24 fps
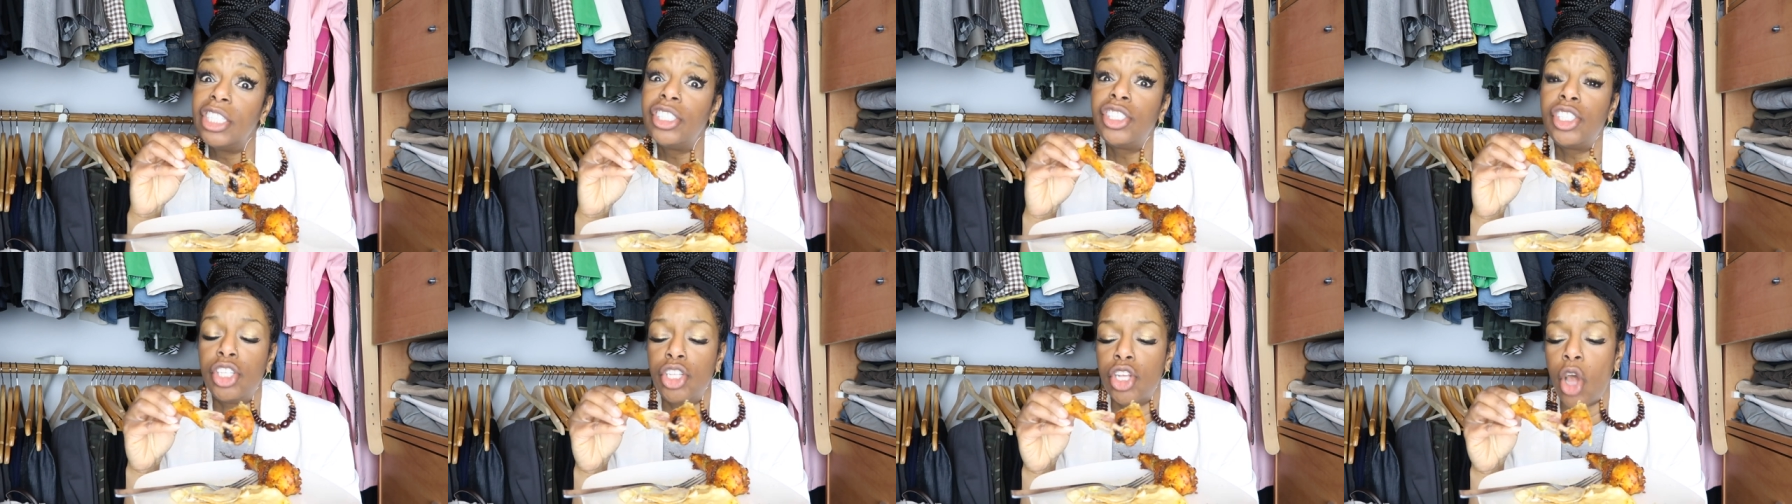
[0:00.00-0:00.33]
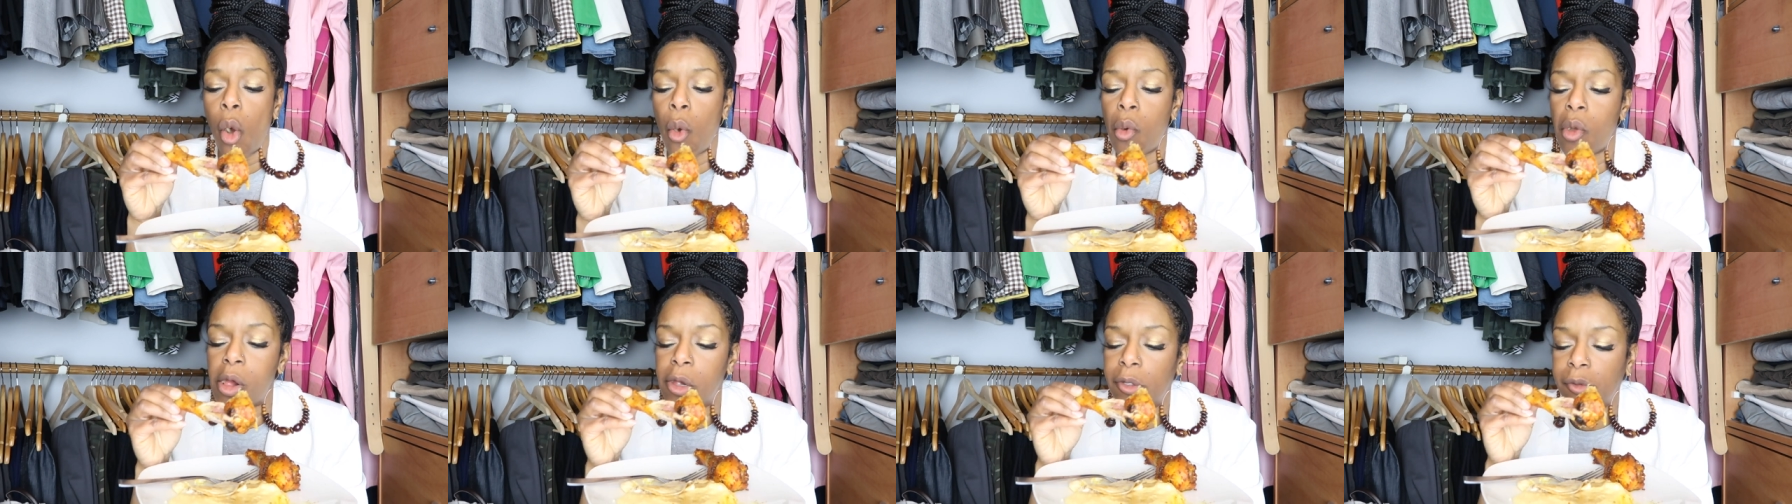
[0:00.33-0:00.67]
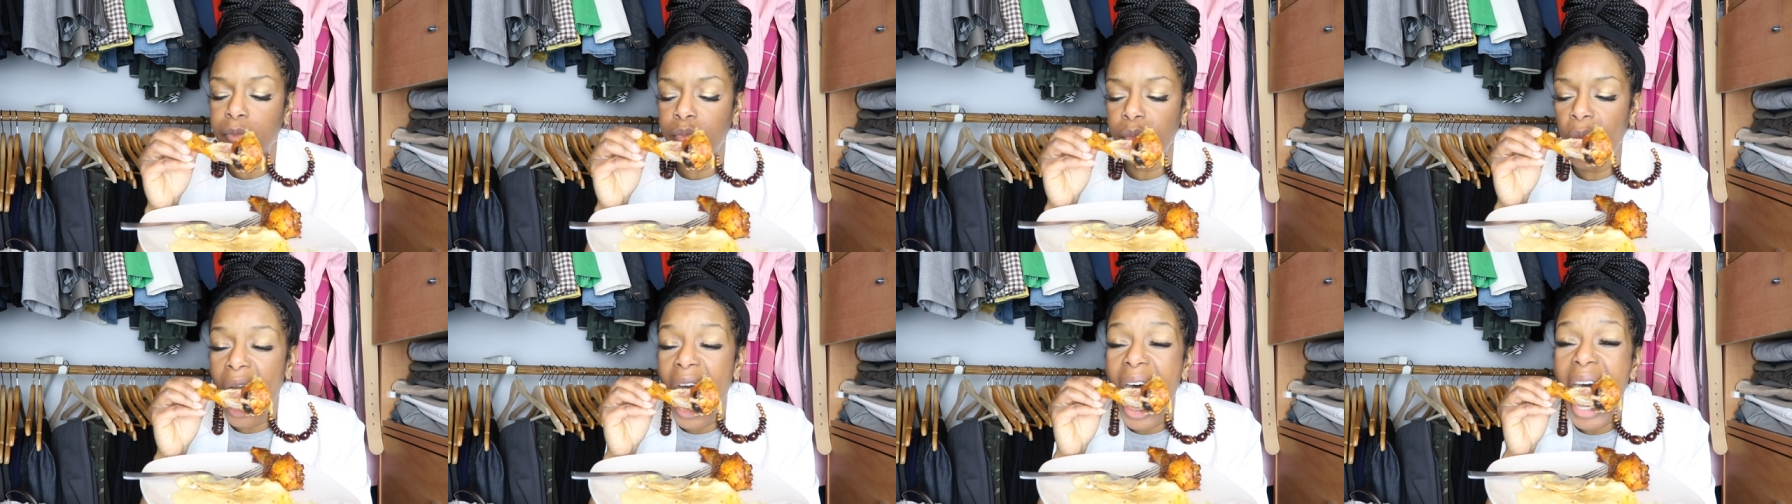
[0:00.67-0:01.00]
is the yolk.
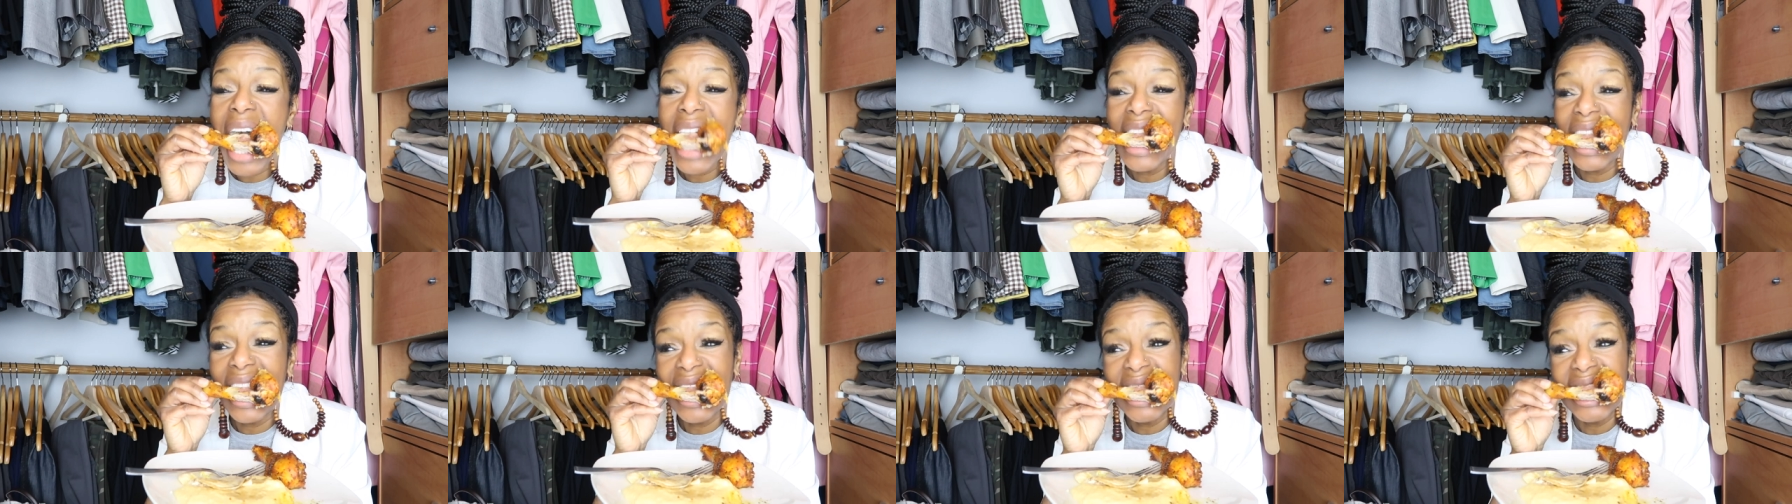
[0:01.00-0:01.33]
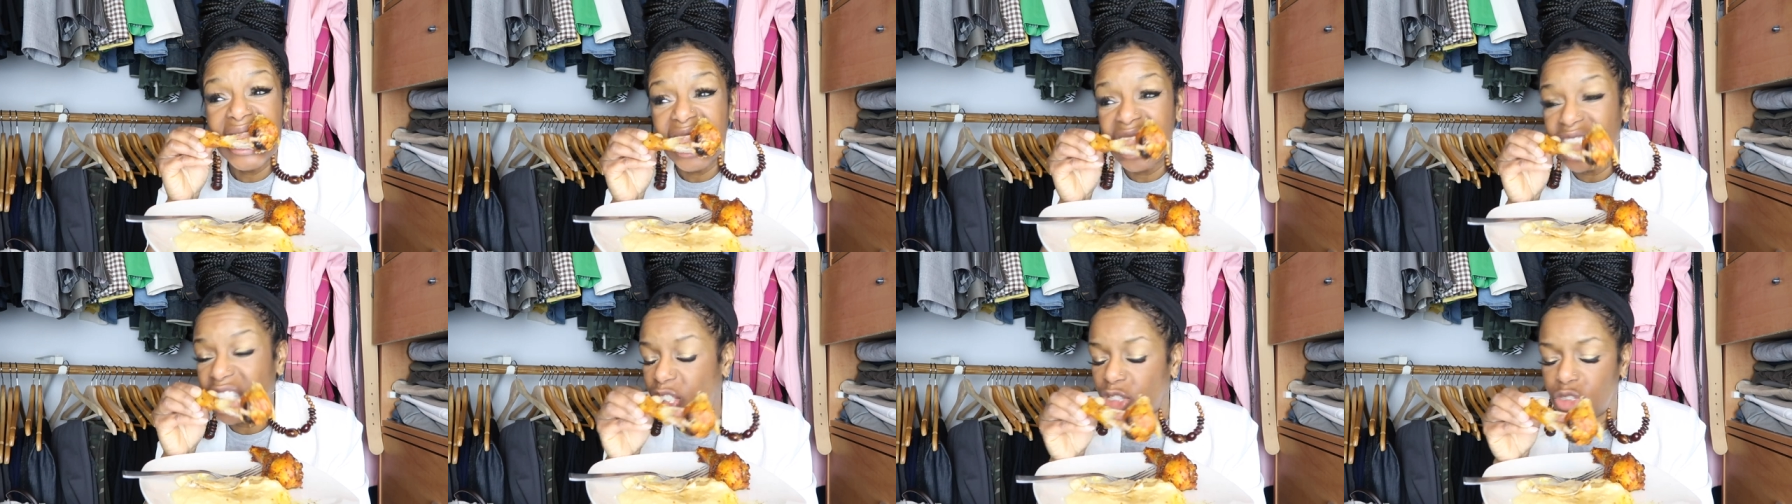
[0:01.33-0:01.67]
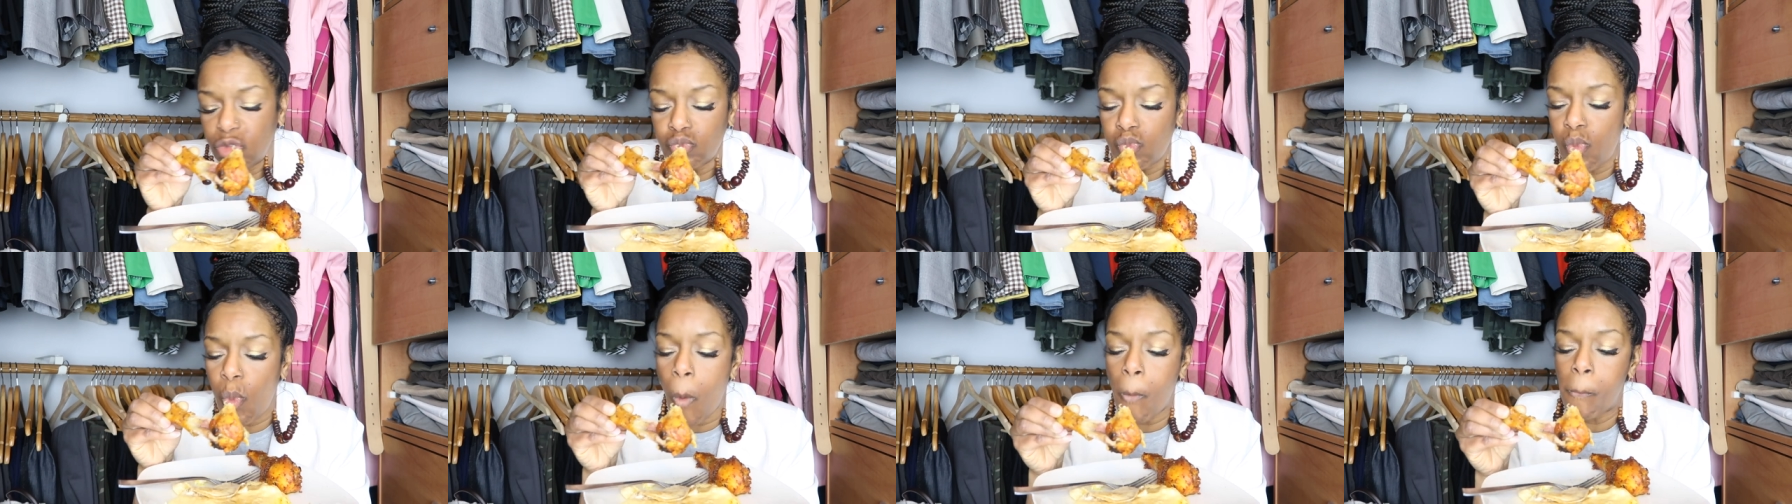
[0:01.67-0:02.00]

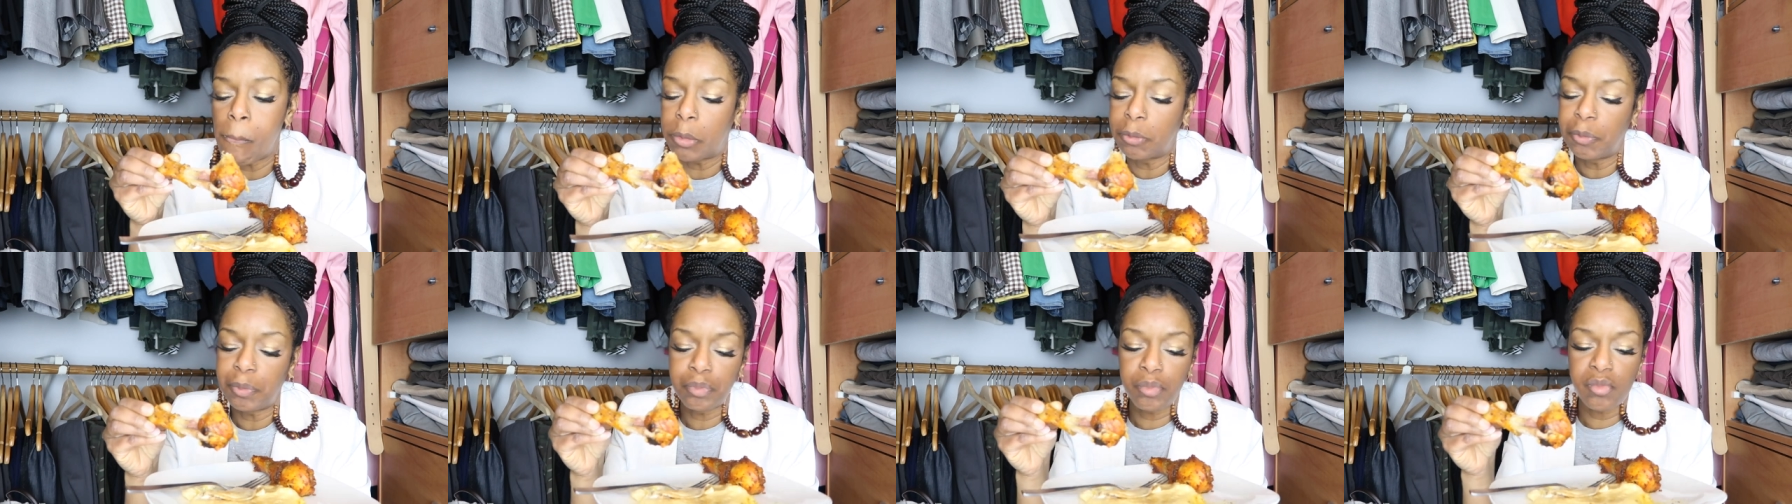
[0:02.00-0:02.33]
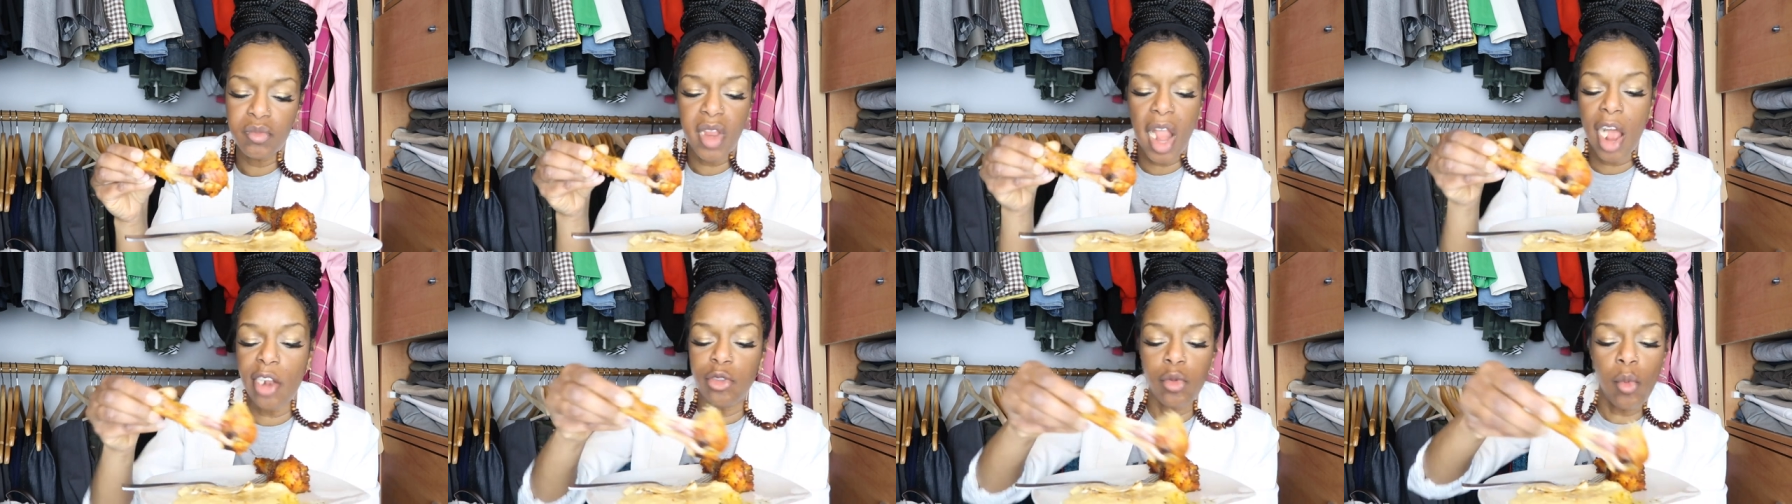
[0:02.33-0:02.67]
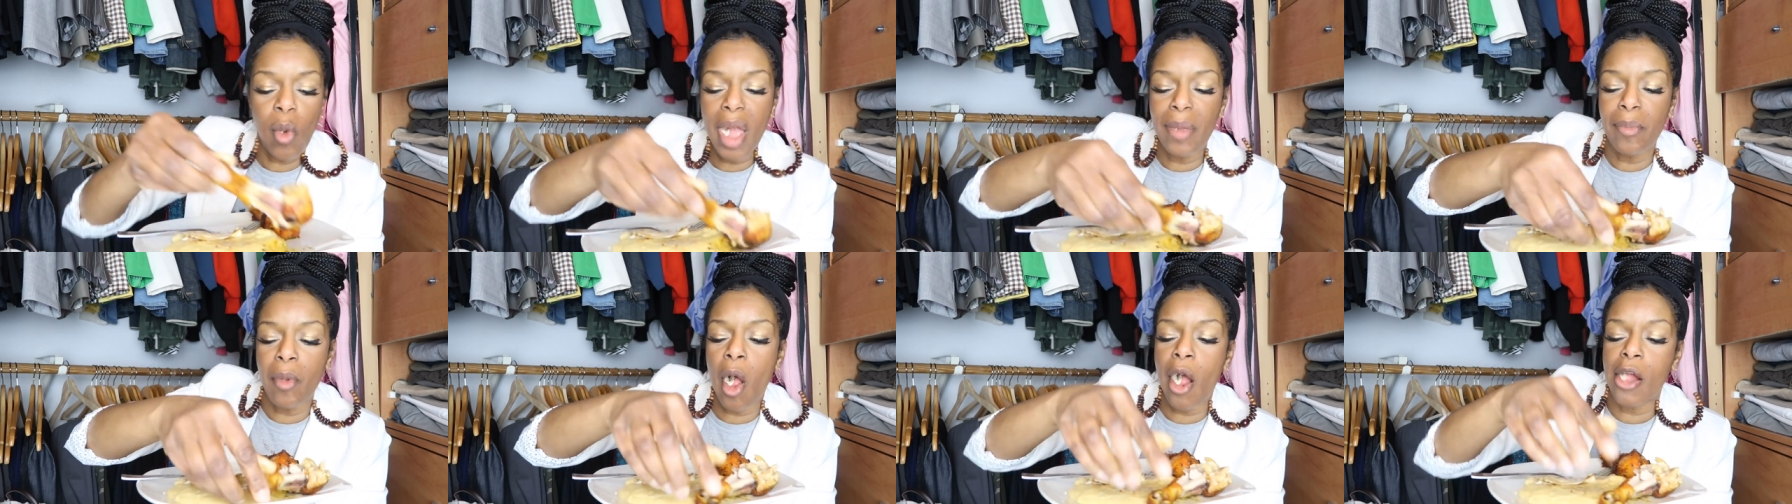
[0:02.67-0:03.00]
Mm -mm, not the
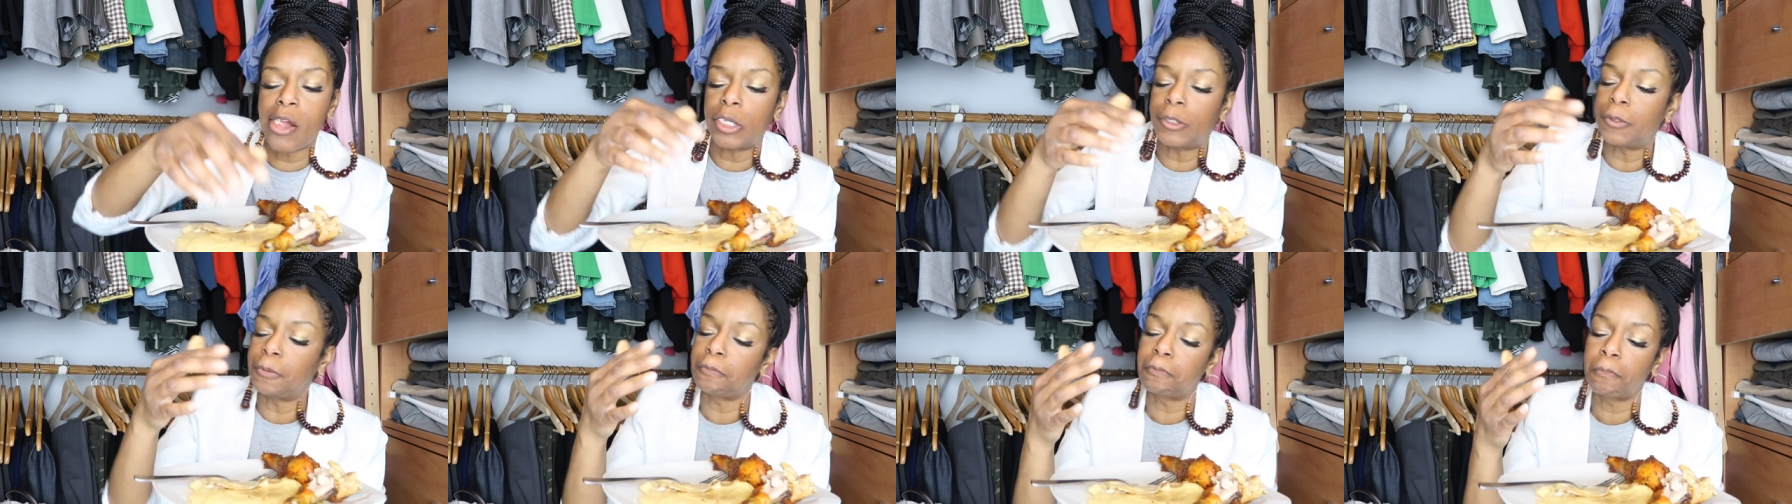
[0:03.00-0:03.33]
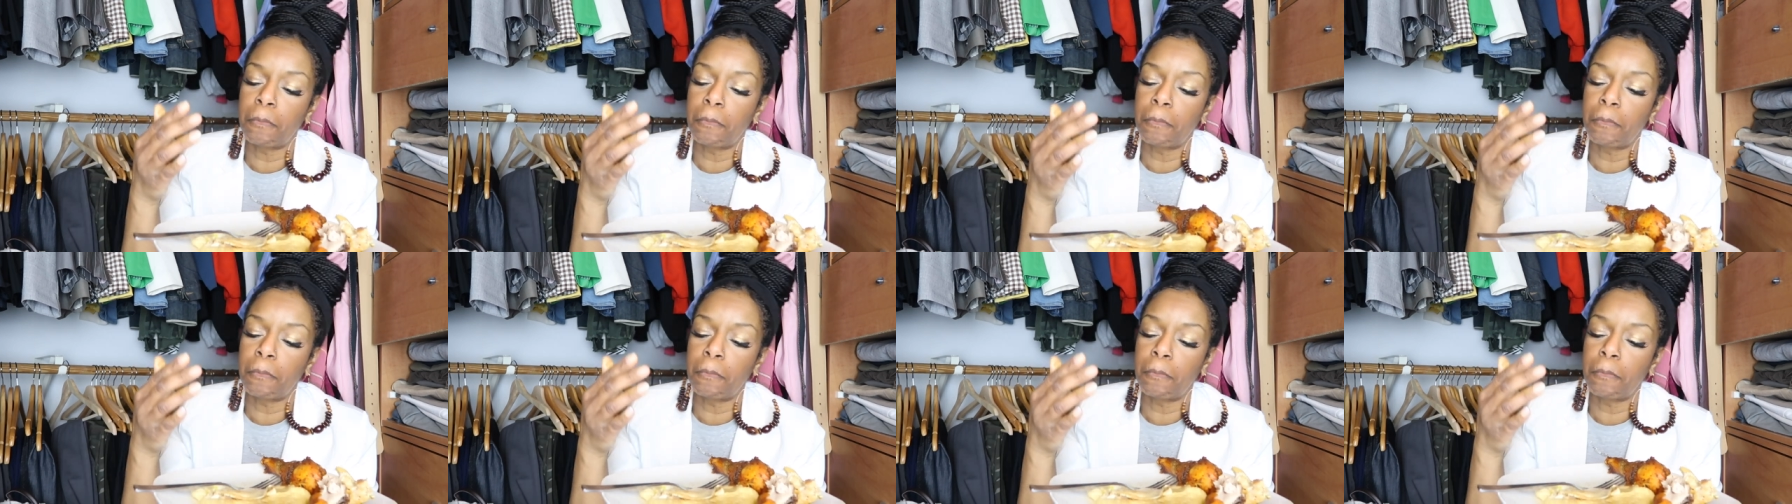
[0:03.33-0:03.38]
white part.